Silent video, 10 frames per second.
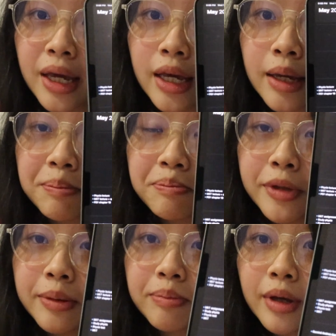
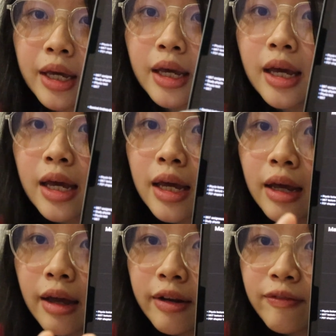mid-May.
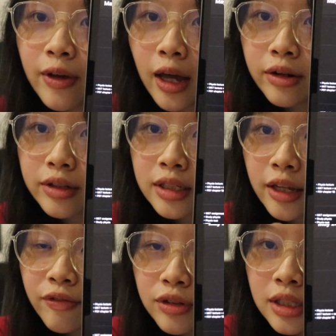And
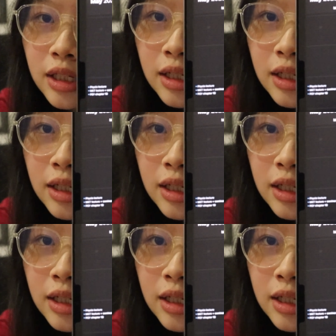if you see